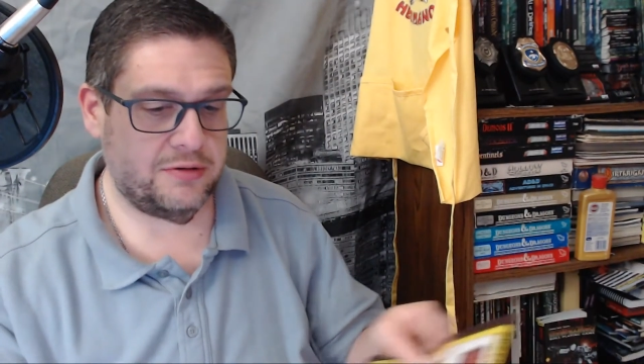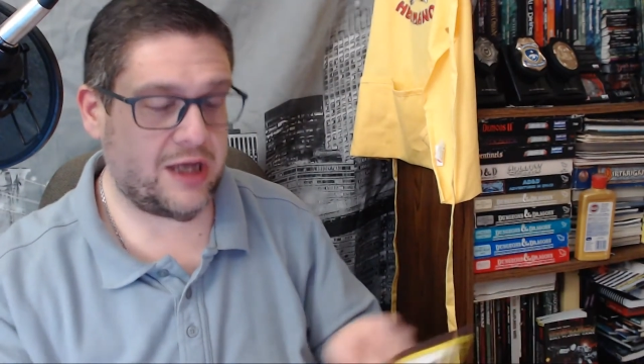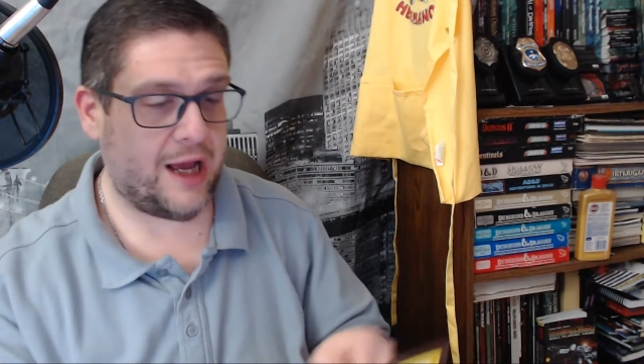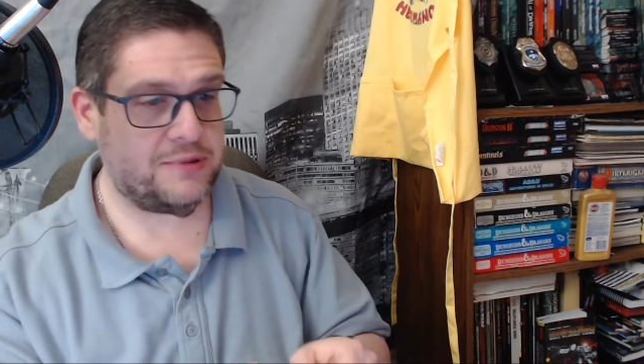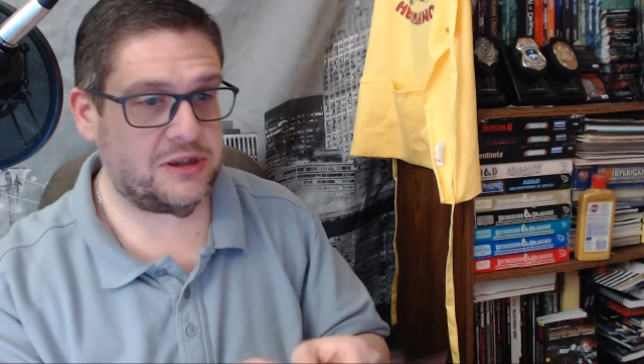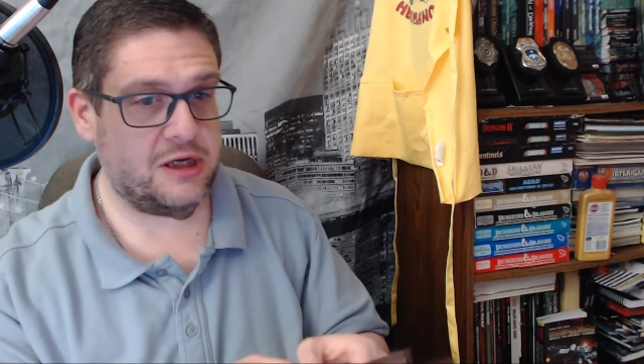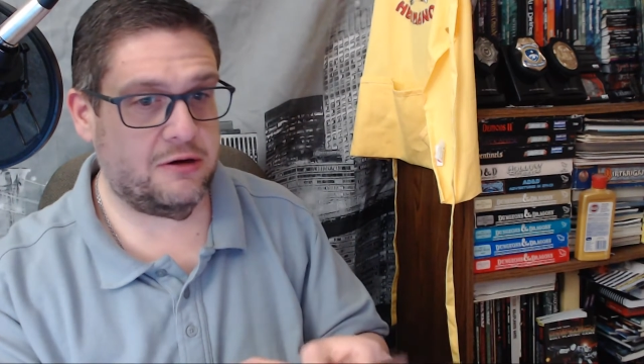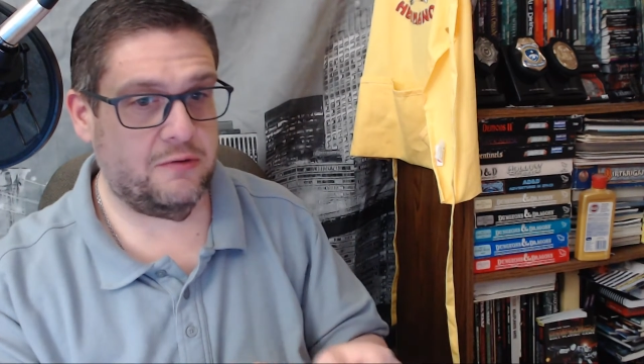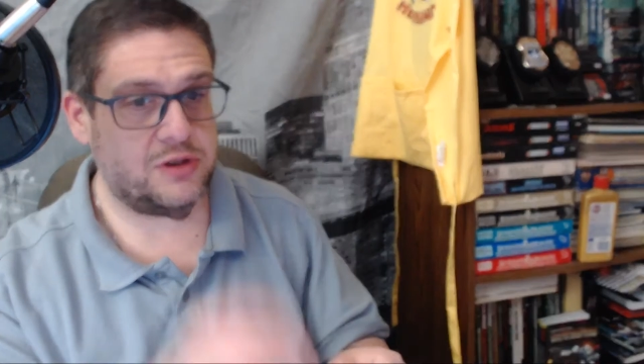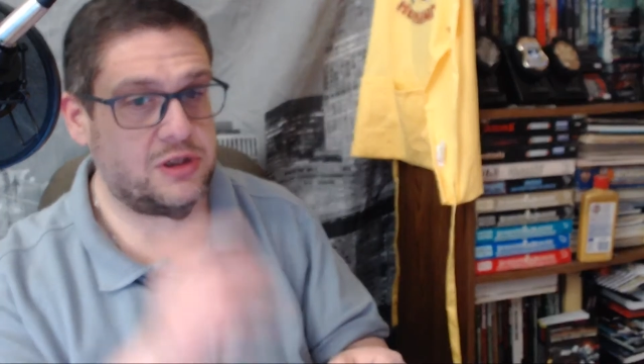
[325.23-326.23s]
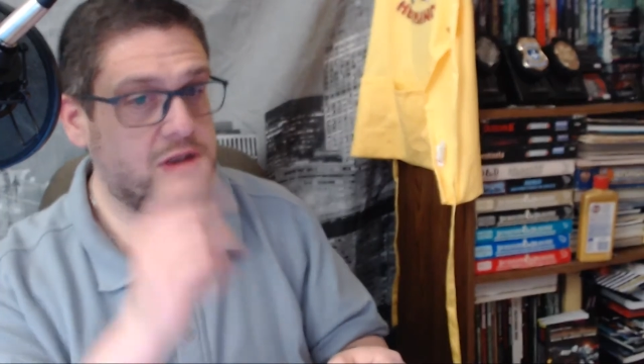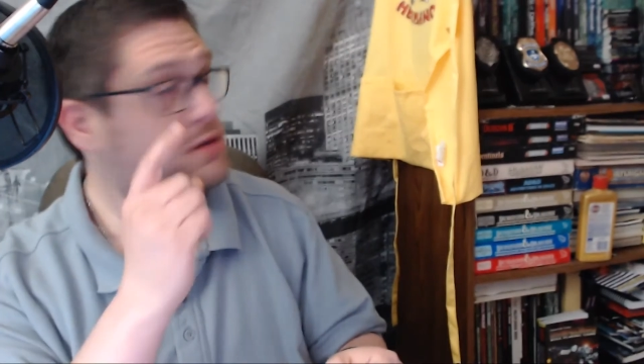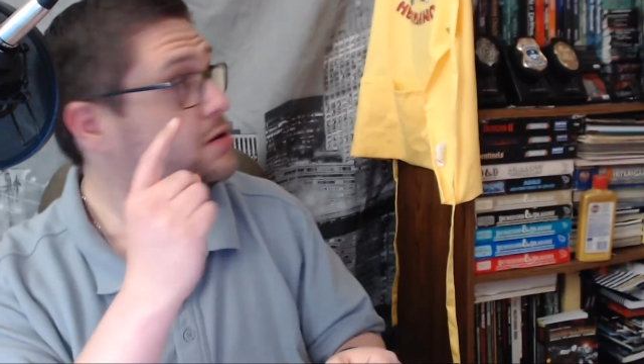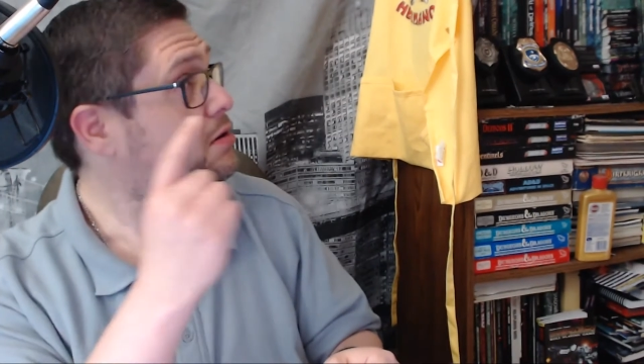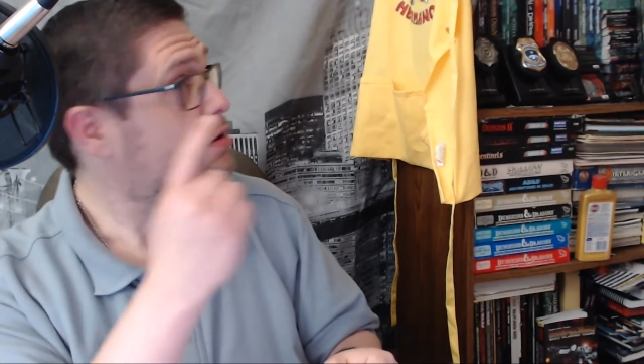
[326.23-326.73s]
Top Secret, which is
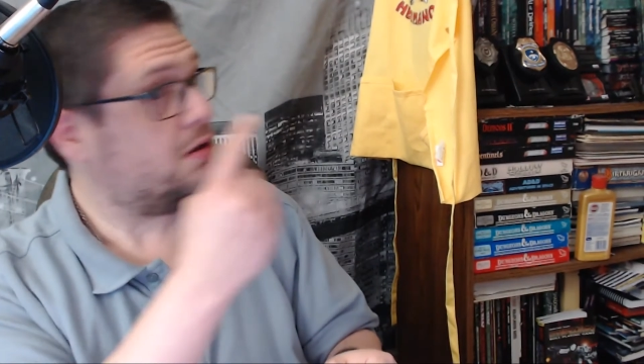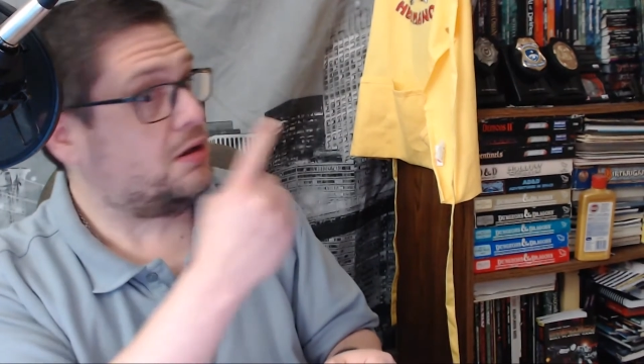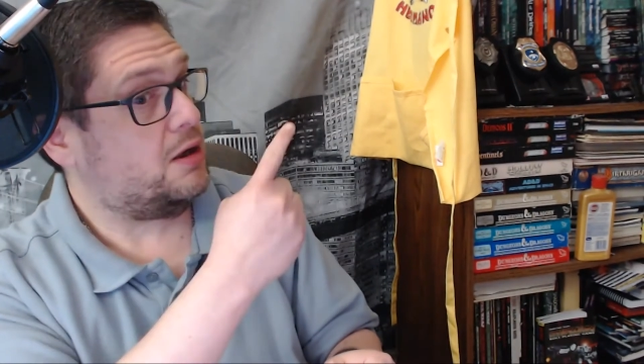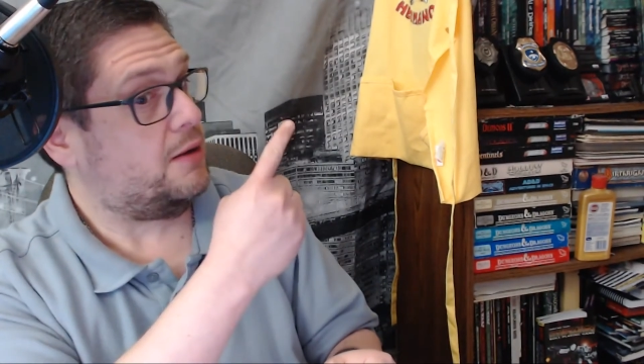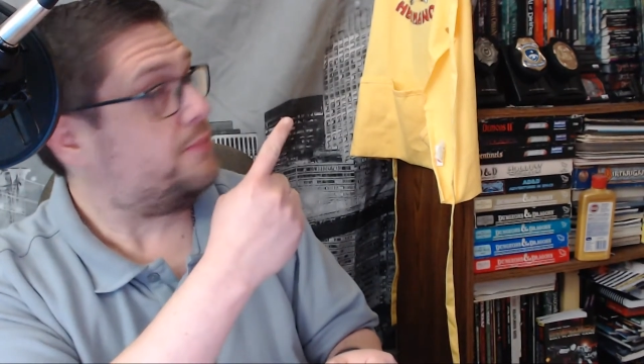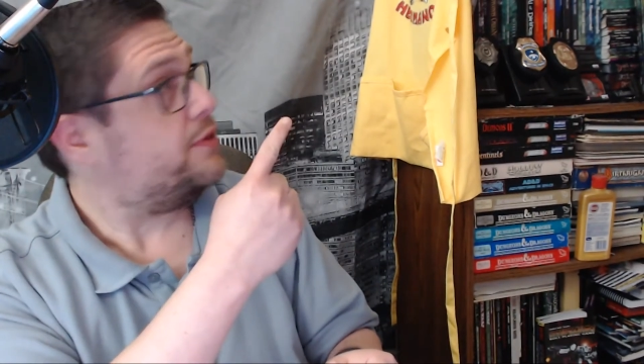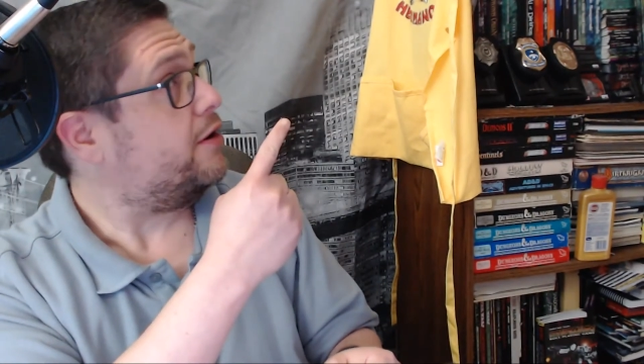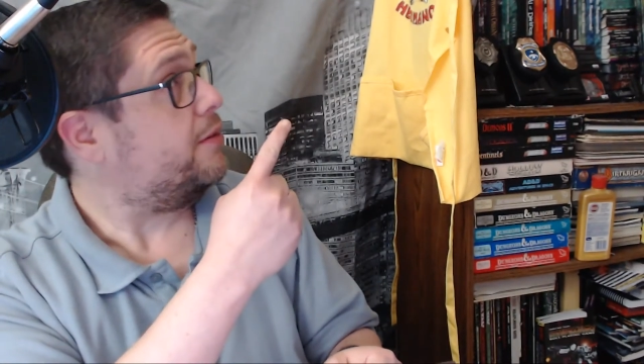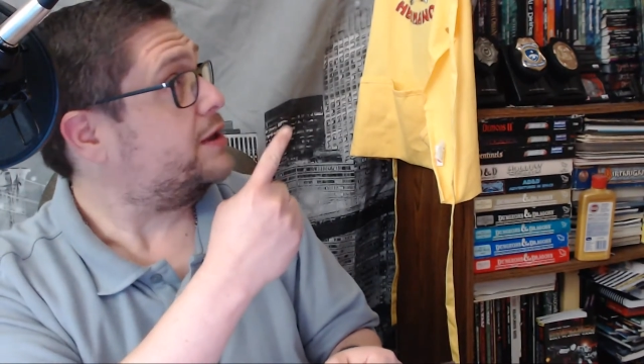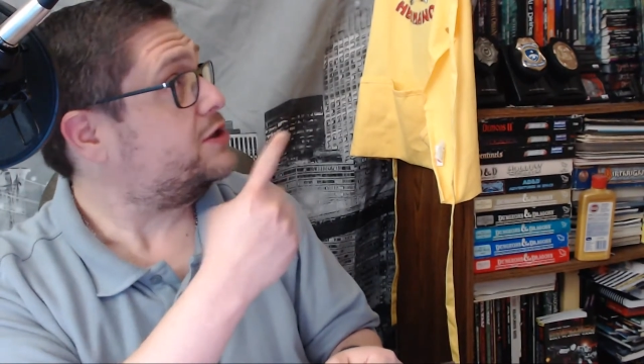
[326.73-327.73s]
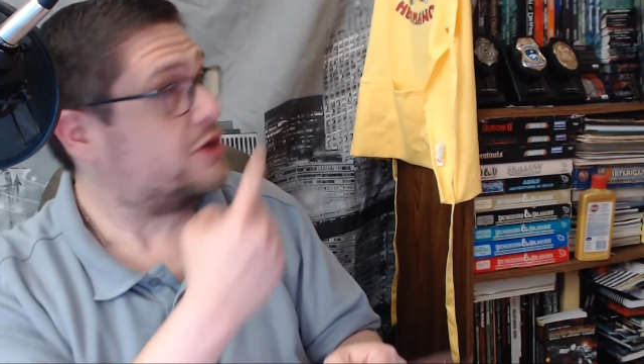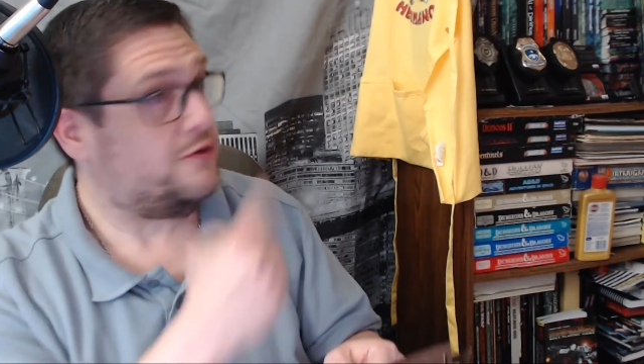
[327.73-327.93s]
up there on my shelf.